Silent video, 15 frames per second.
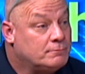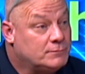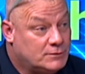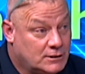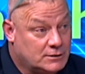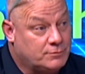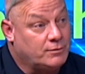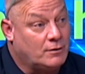
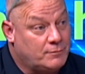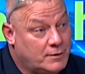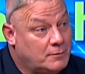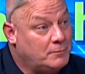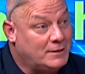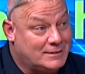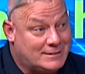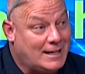Just from the
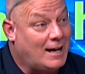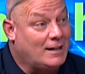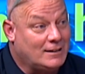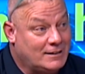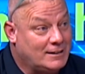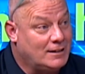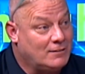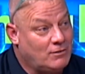
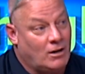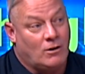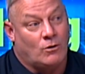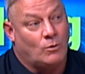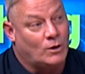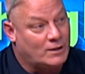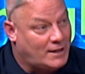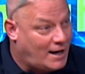mentality of, oh,
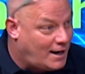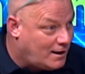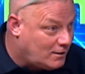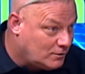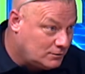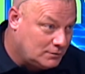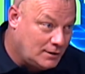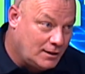we're
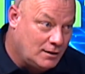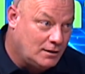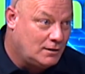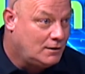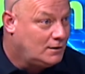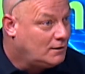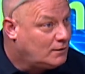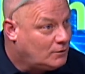down,
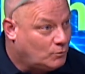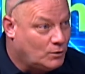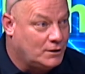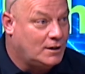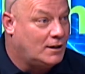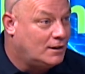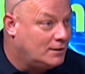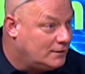we're
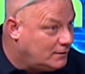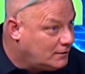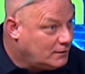done.